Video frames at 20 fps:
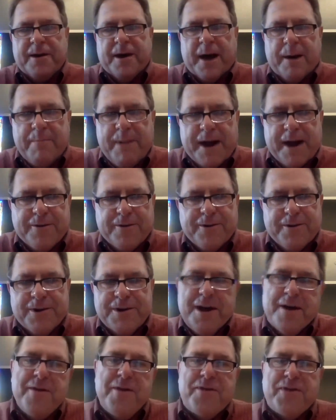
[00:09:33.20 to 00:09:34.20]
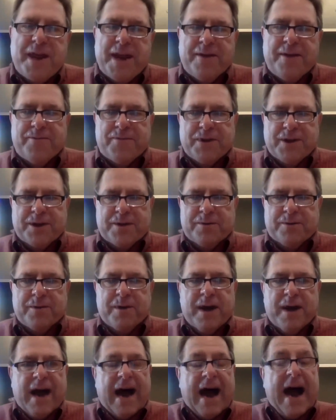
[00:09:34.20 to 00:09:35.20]
I'm not going to do another thing for you,
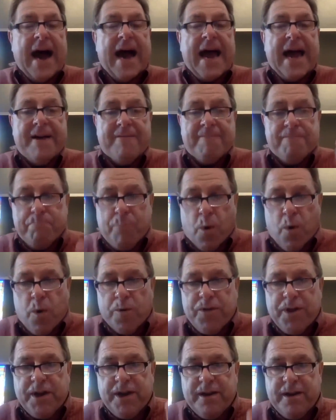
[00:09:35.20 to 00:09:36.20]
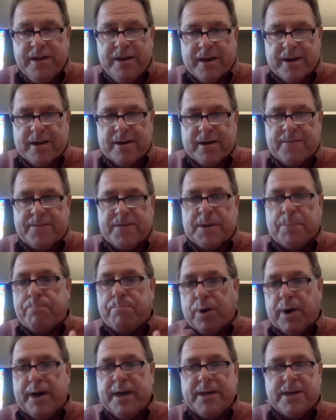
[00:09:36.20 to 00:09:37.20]
I have more than enough to
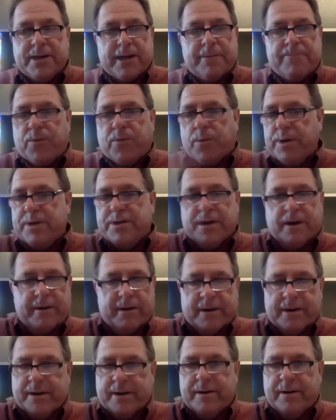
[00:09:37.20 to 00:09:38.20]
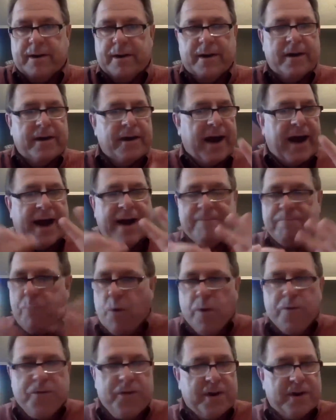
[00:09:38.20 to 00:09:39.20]
praise him for eternity. I have
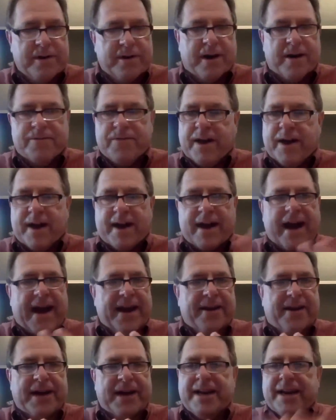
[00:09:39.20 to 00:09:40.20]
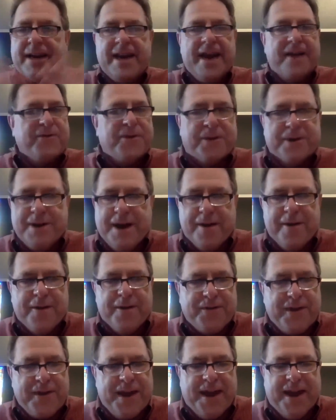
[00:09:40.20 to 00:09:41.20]
more than enough. I, I, he doesn't have to do
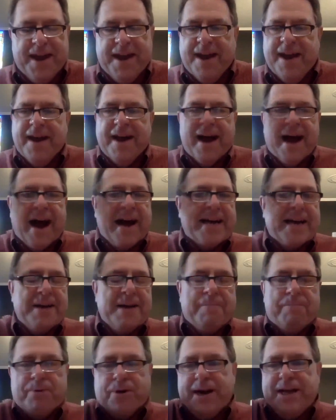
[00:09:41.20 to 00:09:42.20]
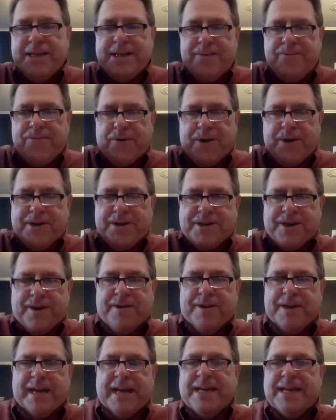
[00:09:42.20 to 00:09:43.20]
another thing. I can praise him for eternity.